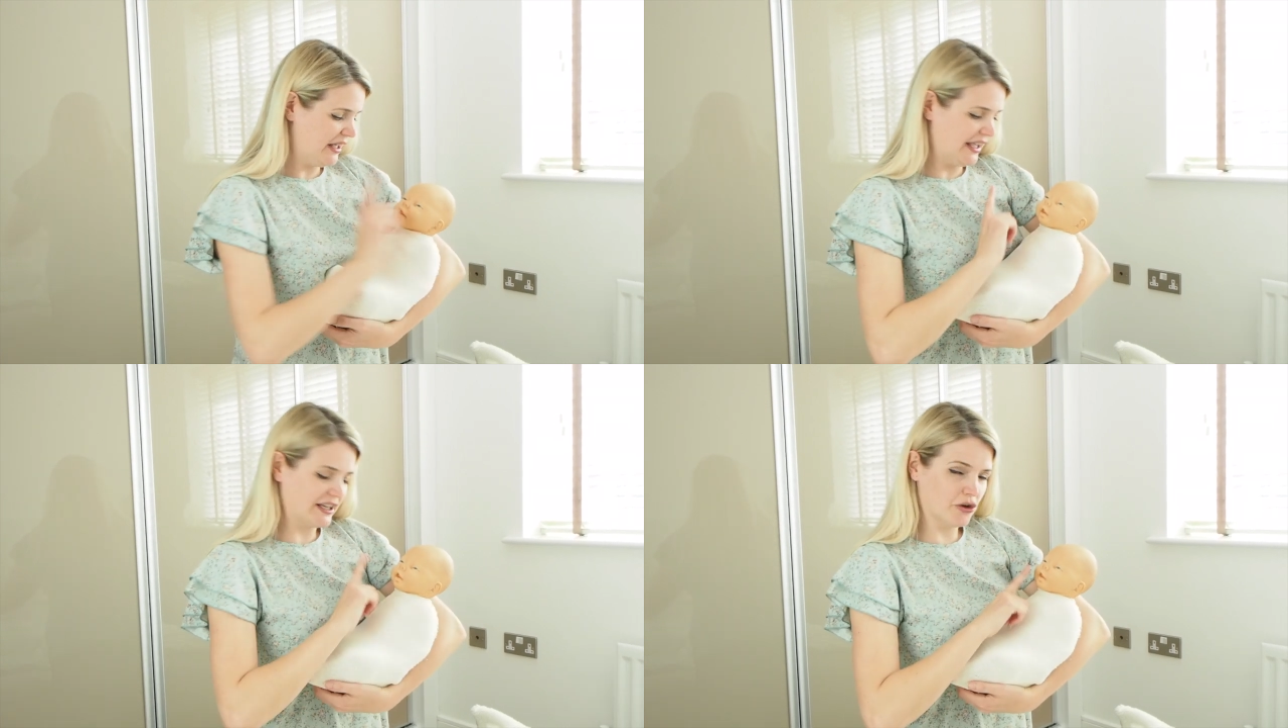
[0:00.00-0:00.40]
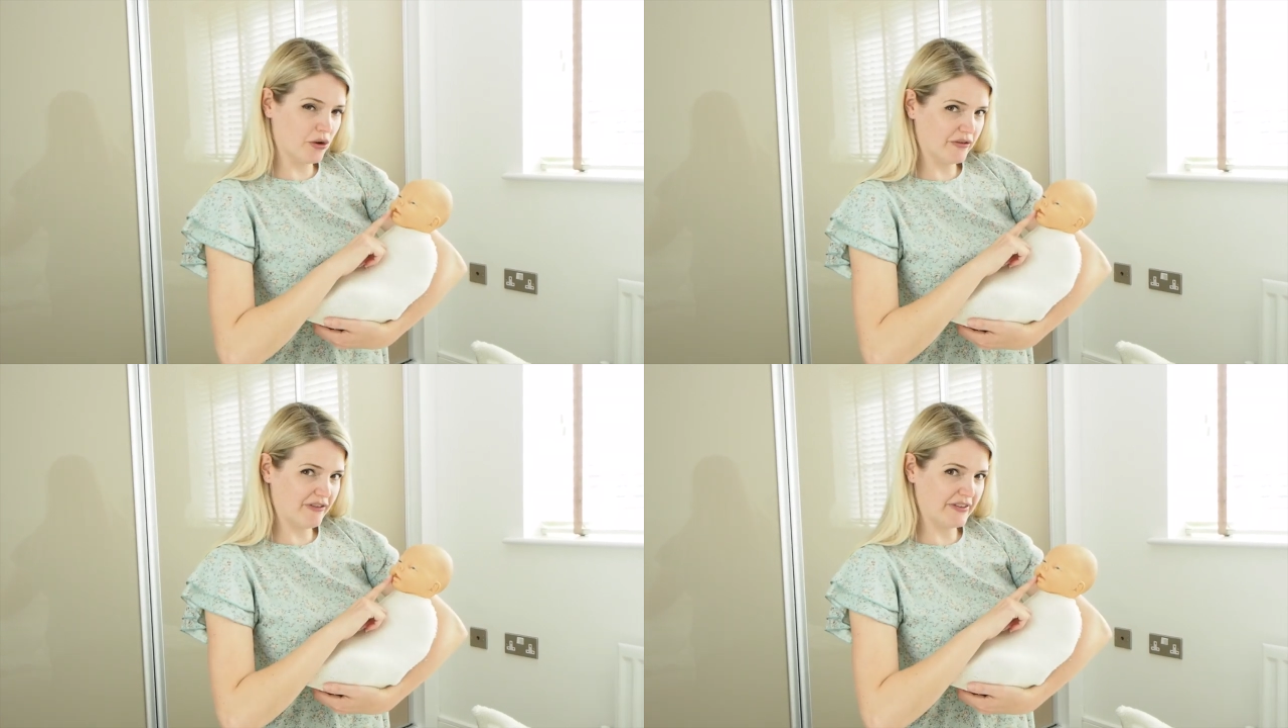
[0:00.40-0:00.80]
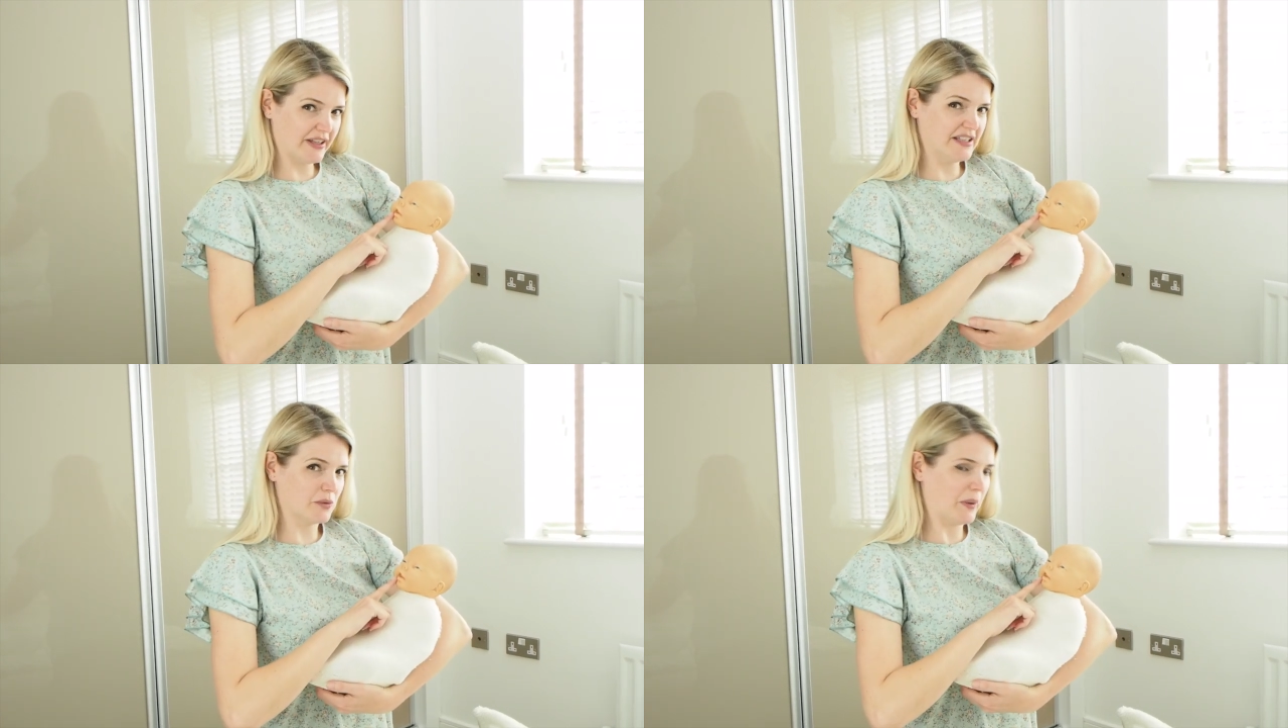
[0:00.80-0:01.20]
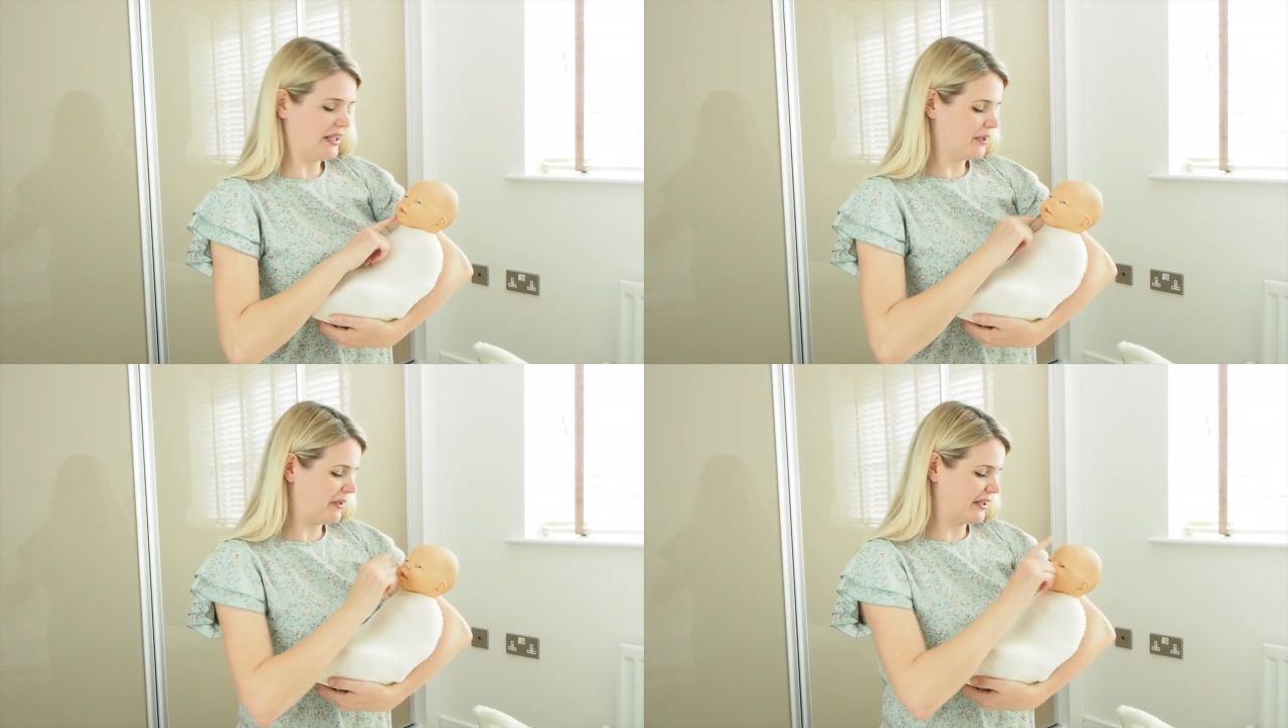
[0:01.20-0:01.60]
Ignore the fact that he's
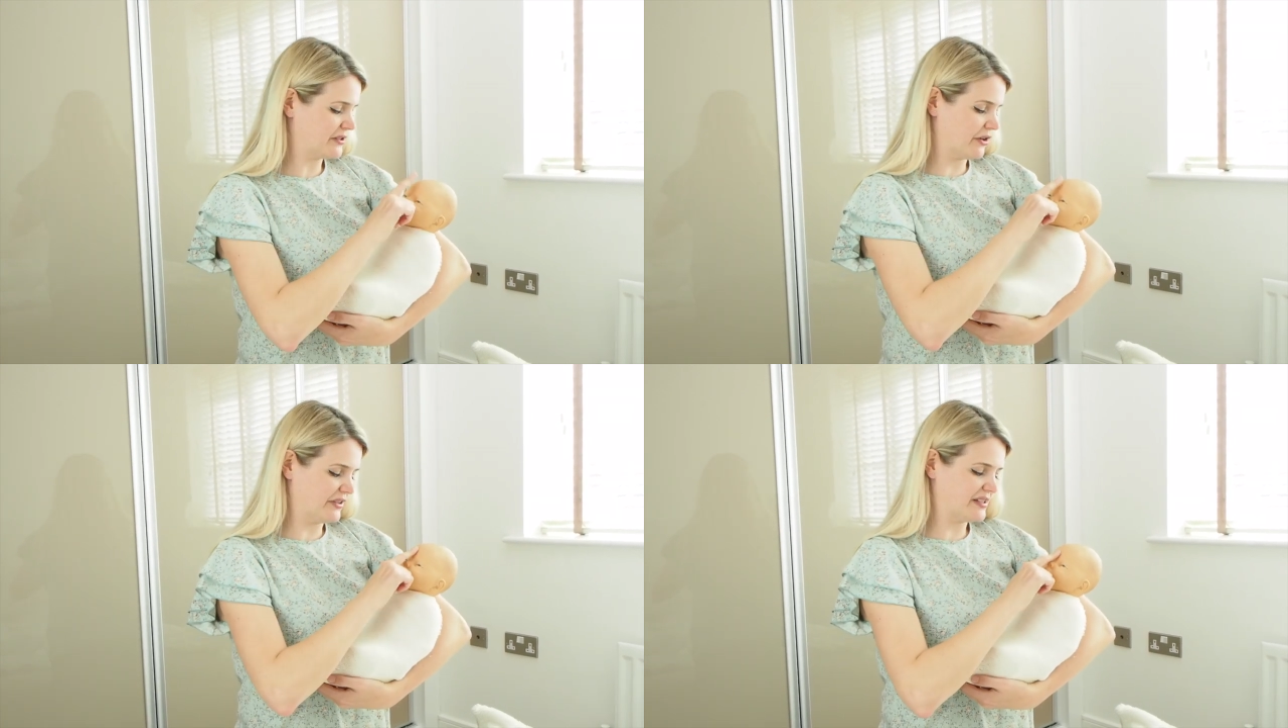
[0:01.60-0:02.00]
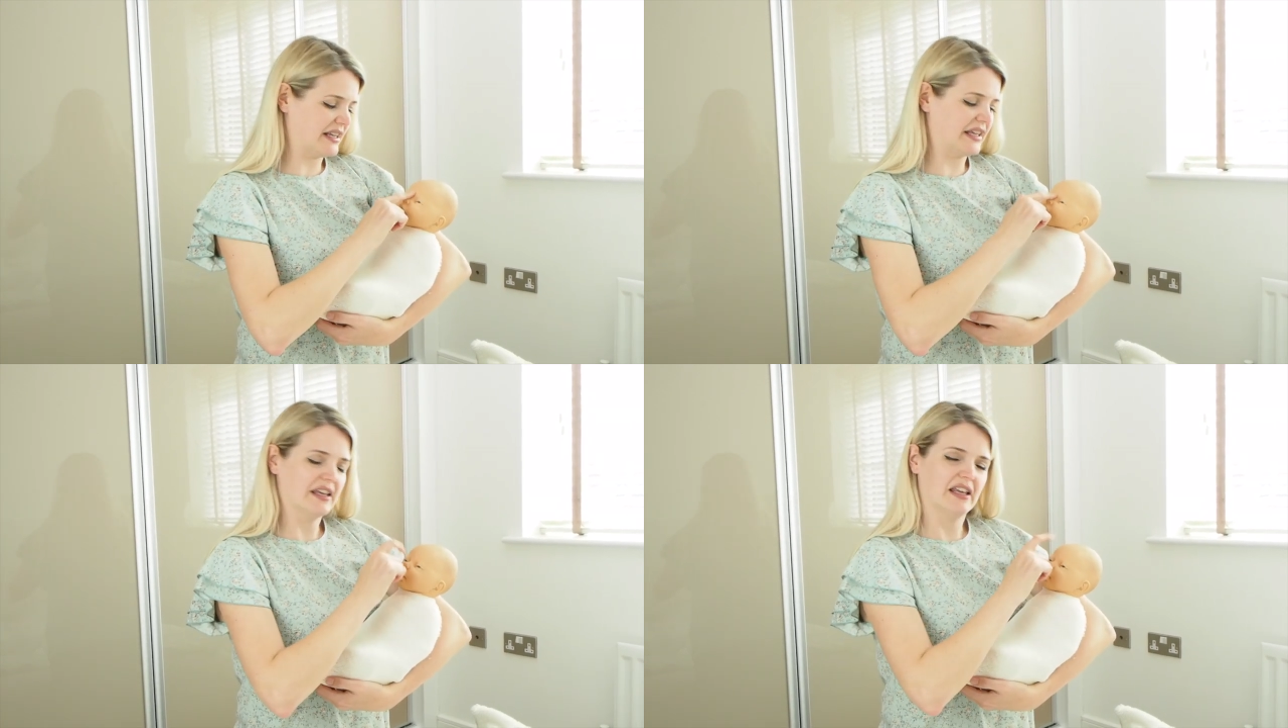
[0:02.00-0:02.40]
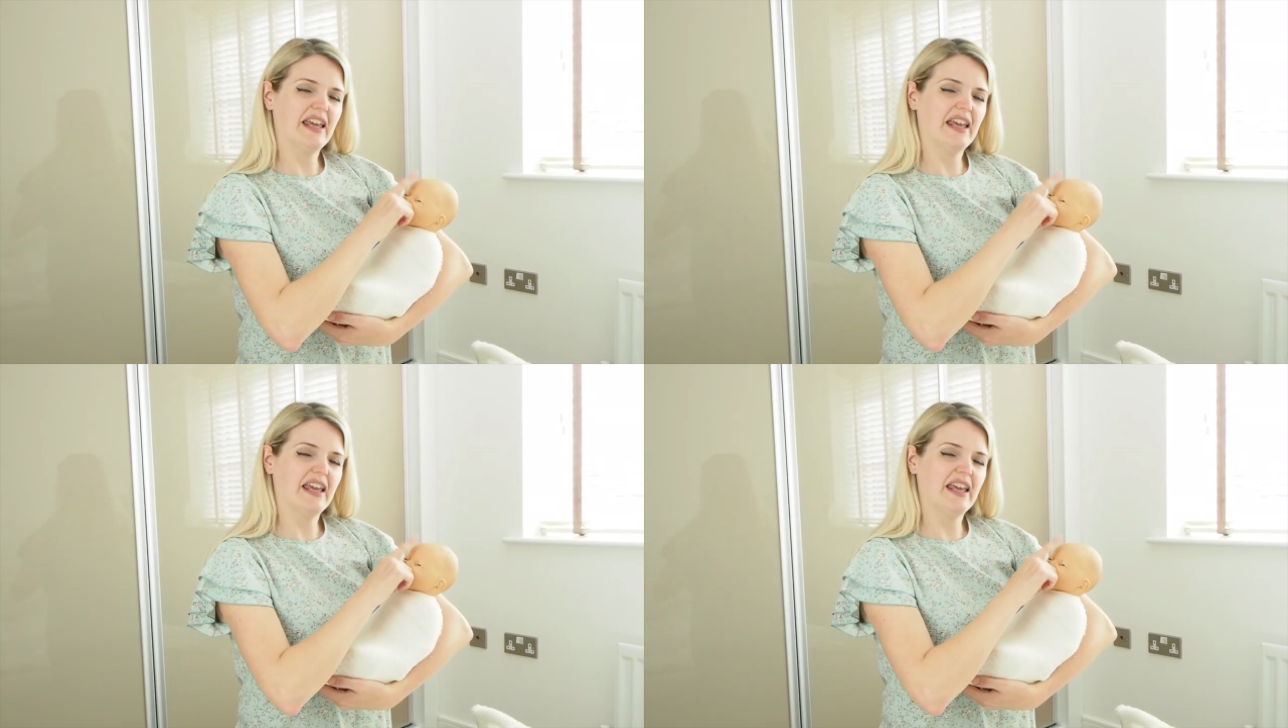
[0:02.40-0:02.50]
awake, because obviously